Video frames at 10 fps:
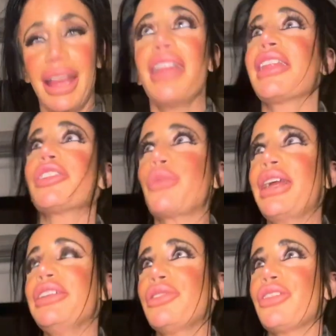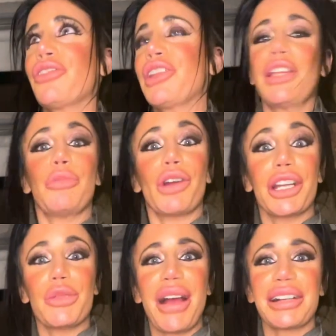That's right, no different than
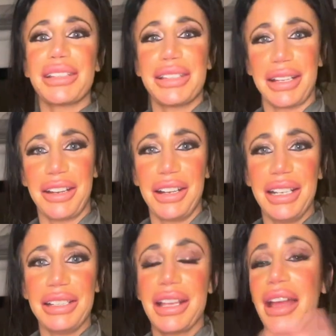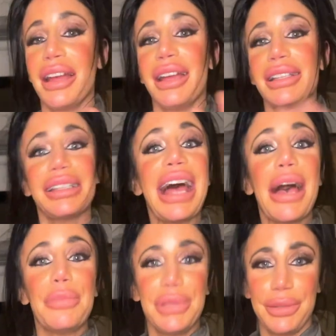mortgage-backed securities.
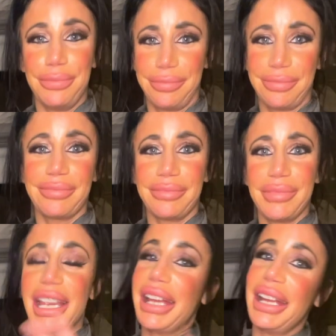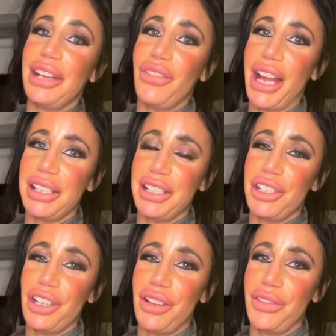Slabs taking
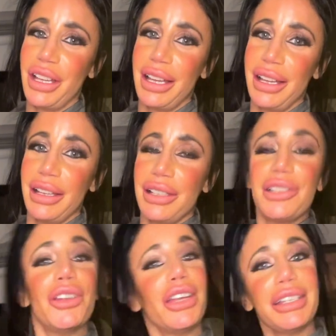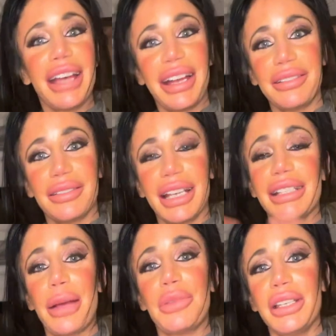advantage of student debt,
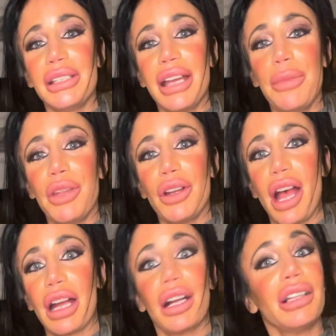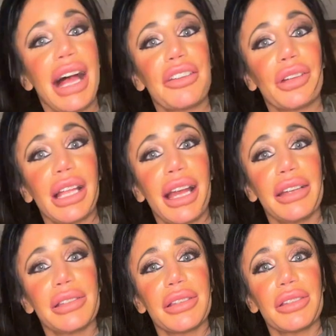except this time they're not
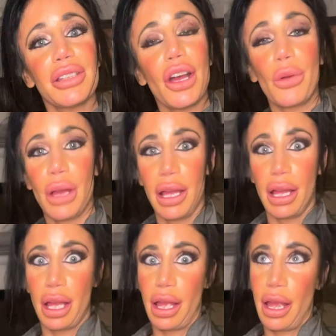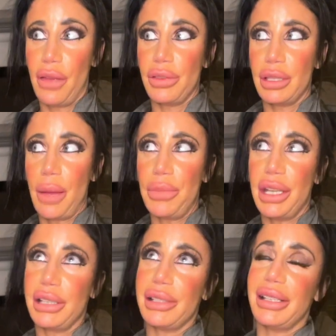collateralized. So if
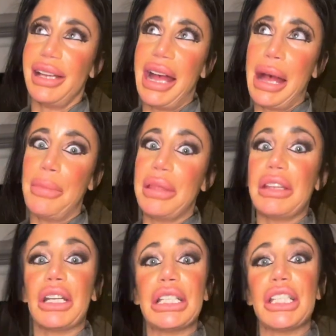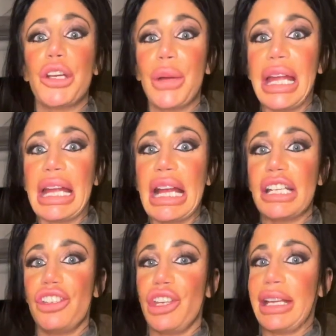something doesn't happen, there is no
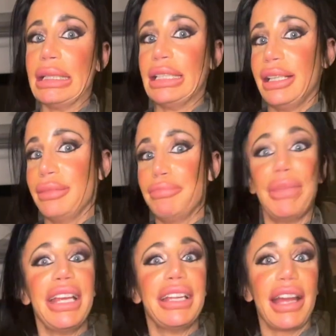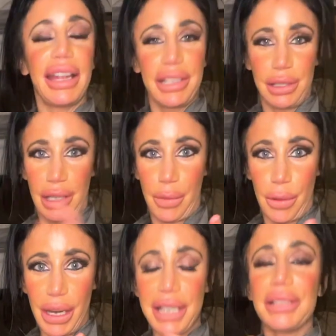AIG. Big yikes, am I
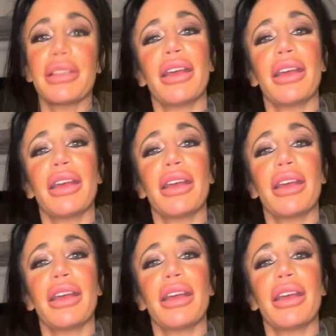right?